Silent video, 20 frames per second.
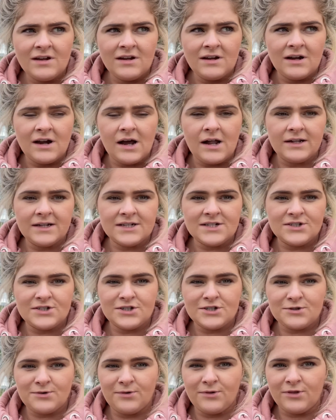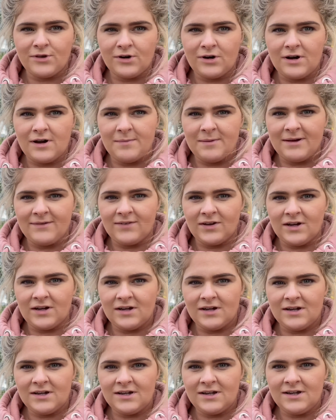Alex is just going through a bit of a
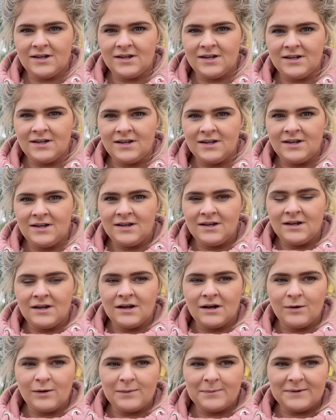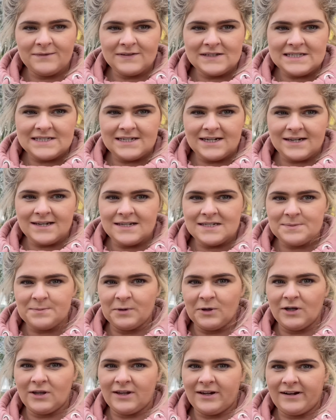sticky
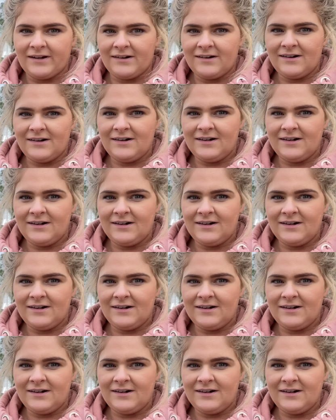spot there.